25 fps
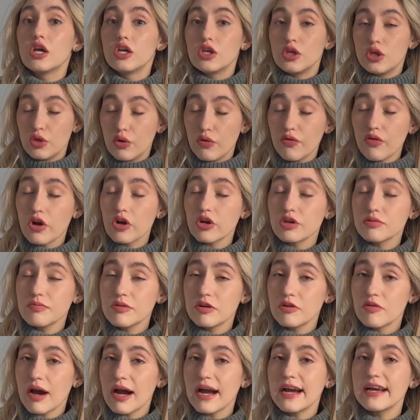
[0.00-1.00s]
You've heard me
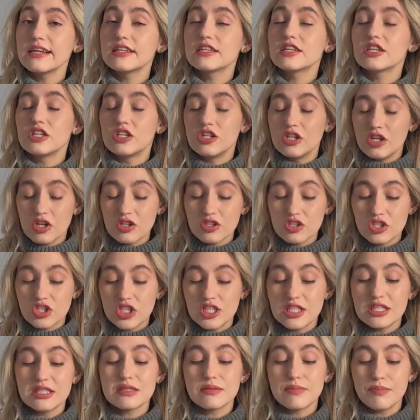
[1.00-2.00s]
right, not
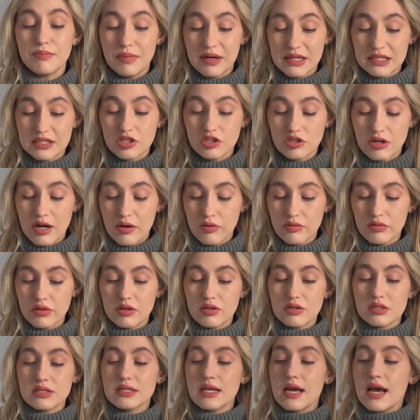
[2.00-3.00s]
jeans but
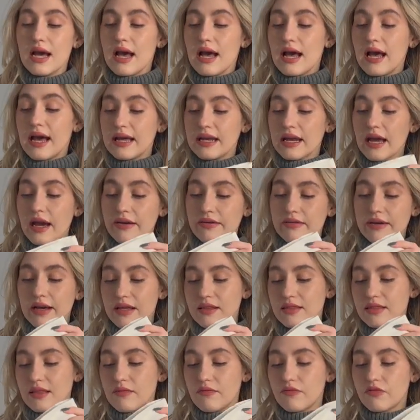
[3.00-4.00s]
trousers. And I got
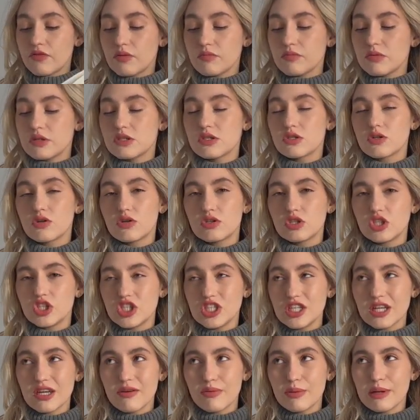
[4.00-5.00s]
them from the store
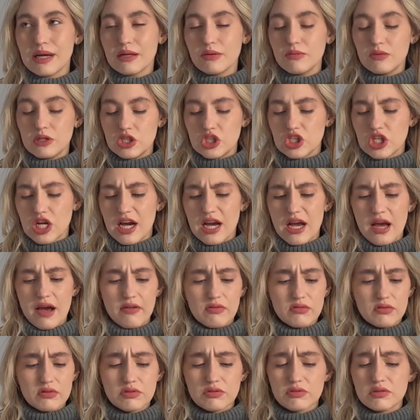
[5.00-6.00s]
Shearling, which I have
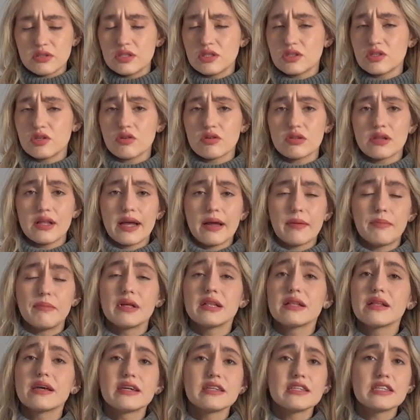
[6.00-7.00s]
already talked like a
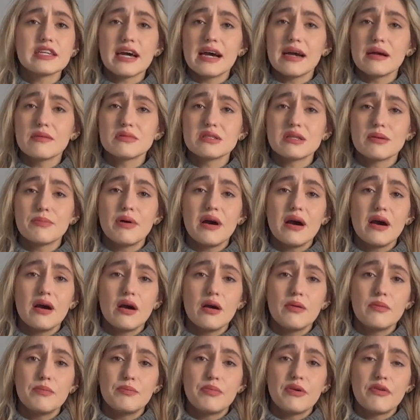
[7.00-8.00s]
million times
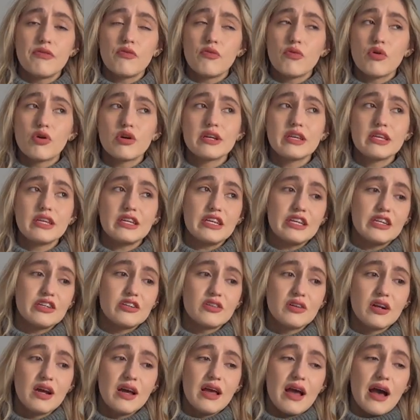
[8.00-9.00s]
about before
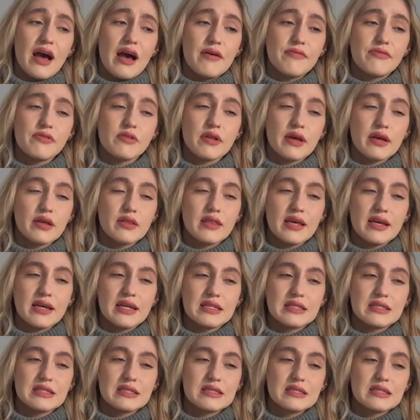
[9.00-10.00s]
here. I feel like
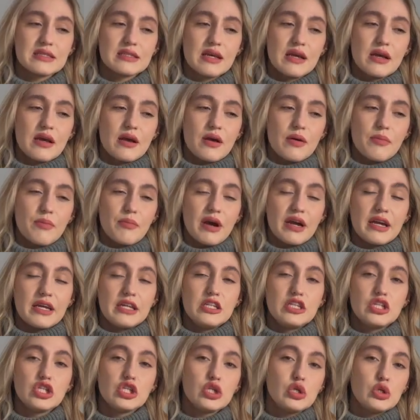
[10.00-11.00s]
that's my
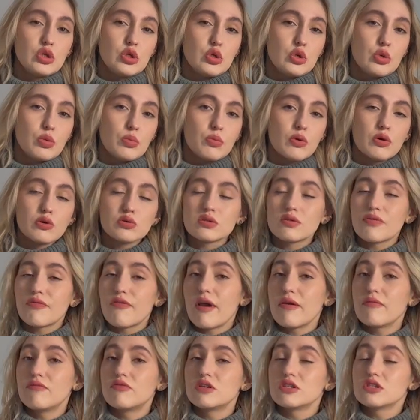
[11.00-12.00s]
new most
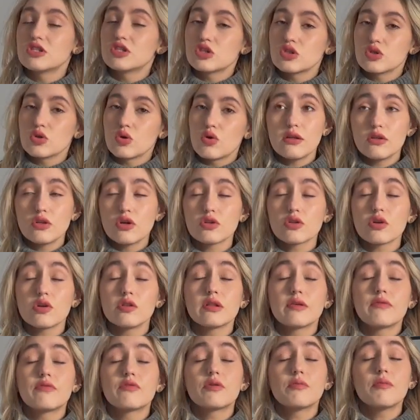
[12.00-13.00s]
favorite store, not only
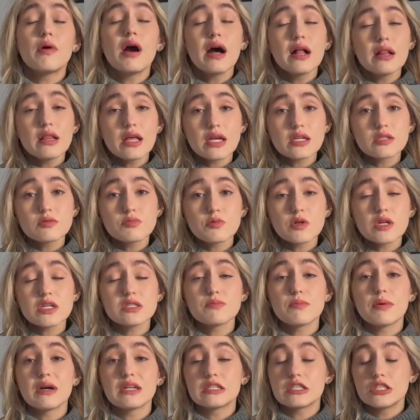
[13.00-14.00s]
from Aliexpress
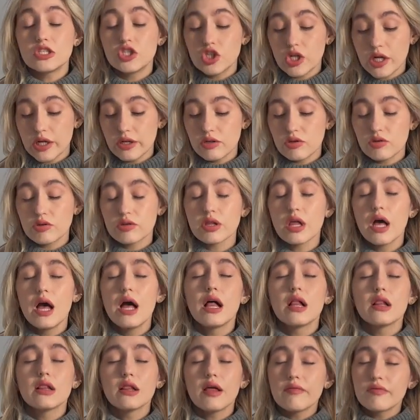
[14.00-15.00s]
but in general.
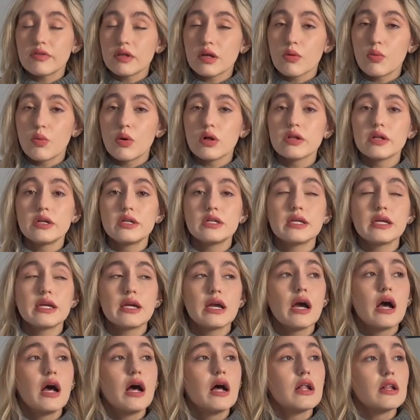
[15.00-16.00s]
Love the quality,
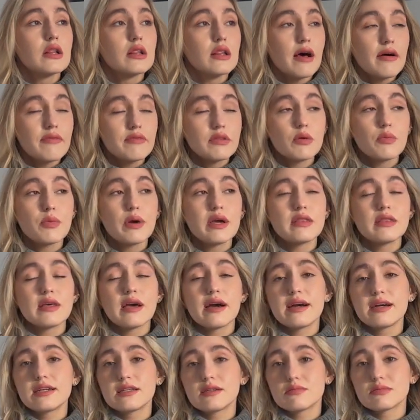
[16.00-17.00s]
love the way the
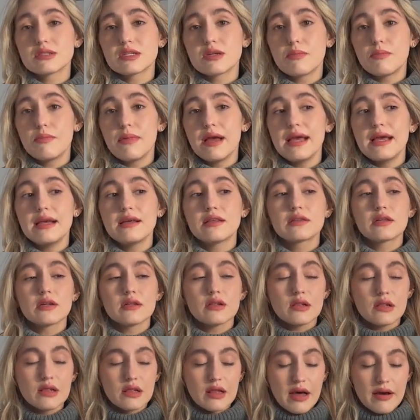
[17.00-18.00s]
items are made,
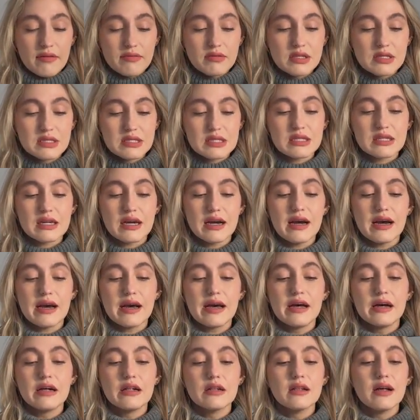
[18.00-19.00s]
love the
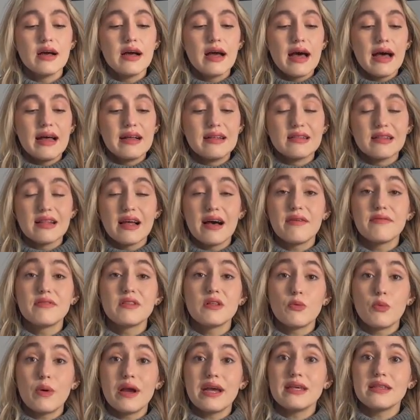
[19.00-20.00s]
style, and love the
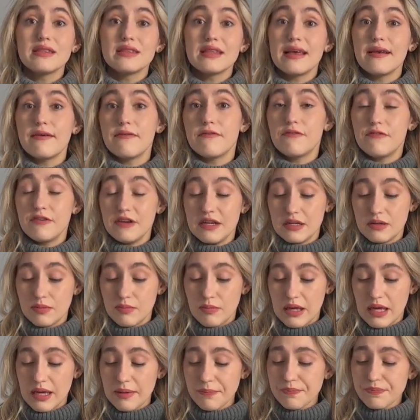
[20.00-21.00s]
way they fit
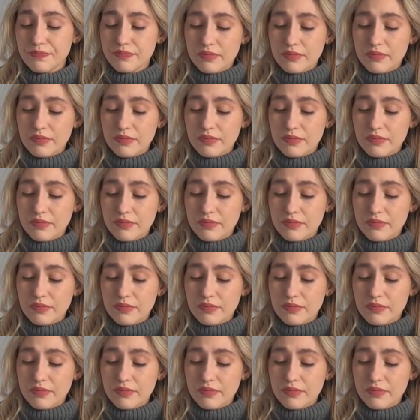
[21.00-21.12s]
me.